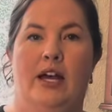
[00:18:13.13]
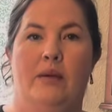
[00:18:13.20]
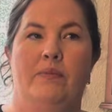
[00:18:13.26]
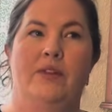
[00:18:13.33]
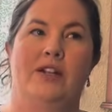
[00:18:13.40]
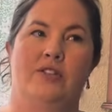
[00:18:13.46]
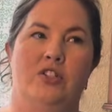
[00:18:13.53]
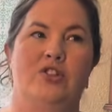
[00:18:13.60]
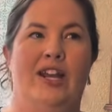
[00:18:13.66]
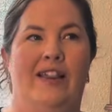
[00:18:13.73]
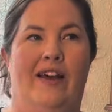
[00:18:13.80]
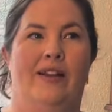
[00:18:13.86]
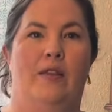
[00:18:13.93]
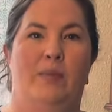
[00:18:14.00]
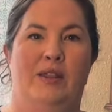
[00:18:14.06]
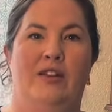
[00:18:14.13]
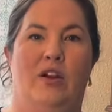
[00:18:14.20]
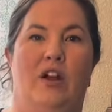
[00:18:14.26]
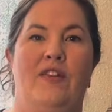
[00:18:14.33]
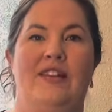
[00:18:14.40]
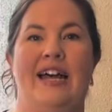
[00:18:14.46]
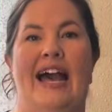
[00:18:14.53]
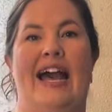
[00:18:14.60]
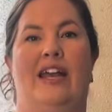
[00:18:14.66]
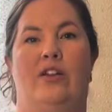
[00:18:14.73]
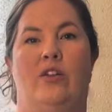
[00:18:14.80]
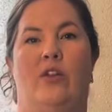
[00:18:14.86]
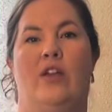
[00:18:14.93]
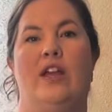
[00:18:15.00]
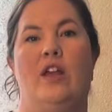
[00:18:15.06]
They're straight lines, but they're on the
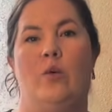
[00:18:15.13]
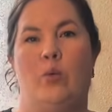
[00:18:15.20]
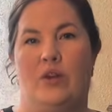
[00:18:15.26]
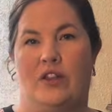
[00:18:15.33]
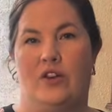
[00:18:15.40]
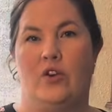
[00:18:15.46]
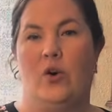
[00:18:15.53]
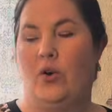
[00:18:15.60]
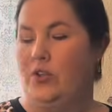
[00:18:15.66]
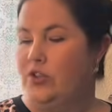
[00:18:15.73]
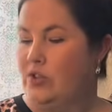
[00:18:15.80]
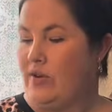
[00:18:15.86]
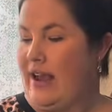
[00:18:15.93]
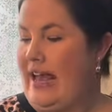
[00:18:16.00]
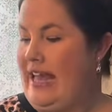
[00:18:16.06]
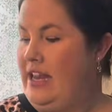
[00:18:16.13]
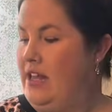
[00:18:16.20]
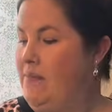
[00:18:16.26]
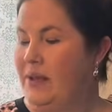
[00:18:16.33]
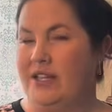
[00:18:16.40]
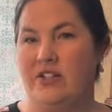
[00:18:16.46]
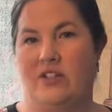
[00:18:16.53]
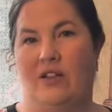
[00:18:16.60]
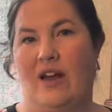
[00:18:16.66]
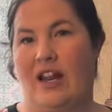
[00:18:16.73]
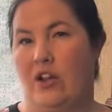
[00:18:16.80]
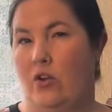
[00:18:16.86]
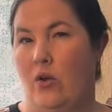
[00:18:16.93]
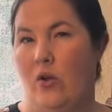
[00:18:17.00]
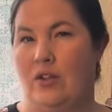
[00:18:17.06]
diagonal with a gold thread because there's a lot of
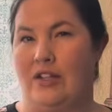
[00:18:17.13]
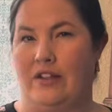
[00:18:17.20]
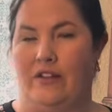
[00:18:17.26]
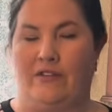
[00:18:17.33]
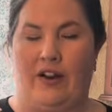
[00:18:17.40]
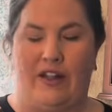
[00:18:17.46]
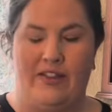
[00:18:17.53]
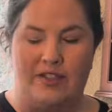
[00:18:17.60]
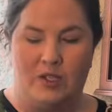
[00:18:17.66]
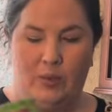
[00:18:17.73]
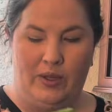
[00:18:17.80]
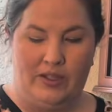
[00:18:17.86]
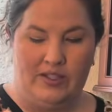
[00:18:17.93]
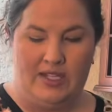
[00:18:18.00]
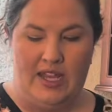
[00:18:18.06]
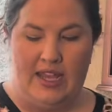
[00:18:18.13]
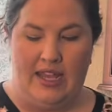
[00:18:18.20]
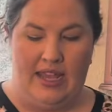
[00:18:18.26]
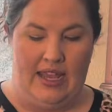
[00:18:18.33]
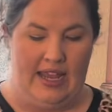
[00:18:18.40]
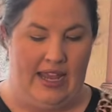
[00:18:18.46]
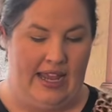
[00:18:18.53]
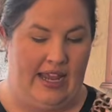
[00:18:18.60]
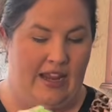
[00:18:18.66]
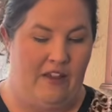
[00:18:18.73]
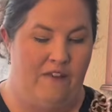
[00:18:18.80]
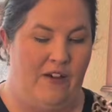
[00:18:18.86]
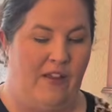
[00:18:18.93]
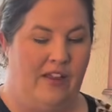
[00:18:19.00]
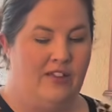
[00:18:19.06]
gold on the front of this quilt. And I
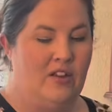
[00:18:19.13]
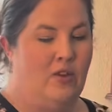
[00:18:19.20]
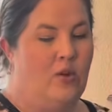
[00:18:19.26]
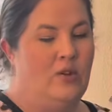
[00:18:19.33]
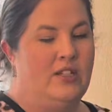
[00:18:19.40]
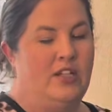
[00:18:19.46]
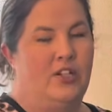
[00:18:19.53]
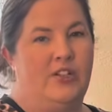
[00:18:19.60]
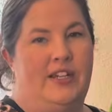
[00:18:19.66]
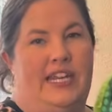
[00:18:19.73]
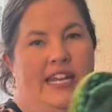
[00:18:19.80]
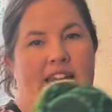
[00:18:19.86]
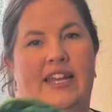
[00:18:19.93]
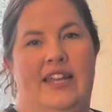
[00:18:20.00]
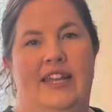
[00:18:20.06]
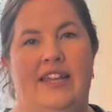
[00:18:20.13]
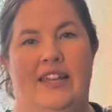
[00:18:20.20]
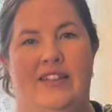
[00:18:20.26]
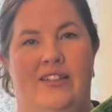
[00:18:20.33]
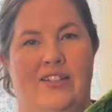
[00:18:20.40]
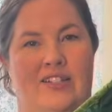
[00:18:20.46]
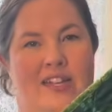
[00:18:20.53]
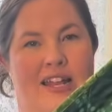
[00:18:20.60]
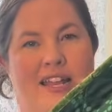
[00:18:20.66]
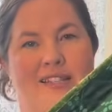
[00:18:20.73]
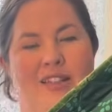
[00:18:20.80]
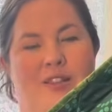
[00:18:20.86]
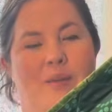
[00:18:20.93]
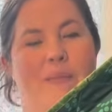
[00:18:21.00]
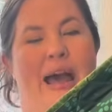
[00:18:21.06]
felt like the gold and green looked nice
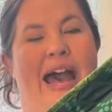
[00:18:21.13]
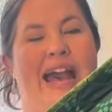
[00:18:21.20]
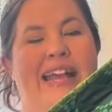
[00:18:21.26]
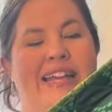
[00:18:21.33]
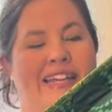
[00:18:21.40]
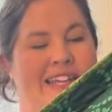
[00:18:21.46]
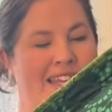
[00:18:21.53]
on the back.